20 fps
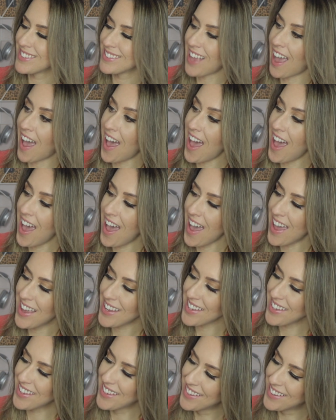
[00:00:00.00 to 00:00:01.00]

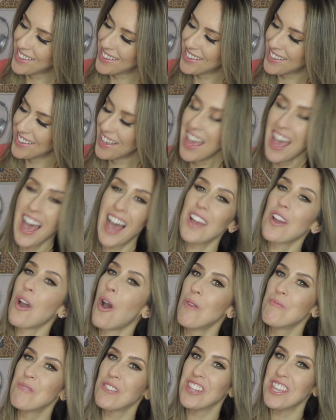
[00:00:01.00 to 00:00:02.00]
Hi! I
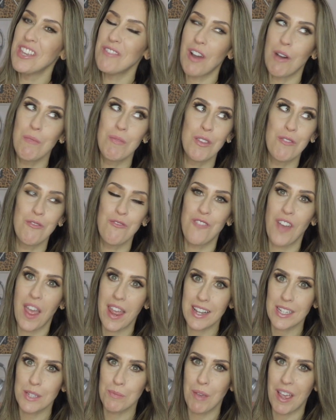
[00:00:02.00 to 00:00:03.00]
can't believe I'm the
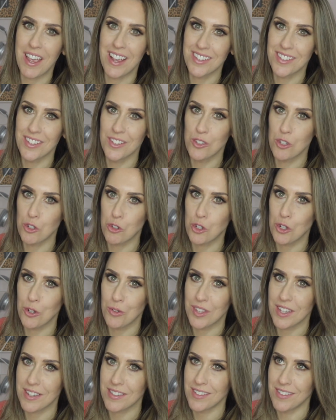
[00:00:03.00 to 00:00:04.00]
first person to
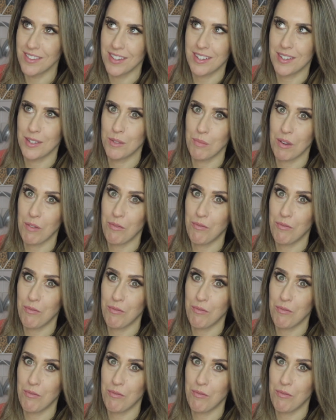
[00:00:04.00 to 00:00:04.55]
do this, and this is my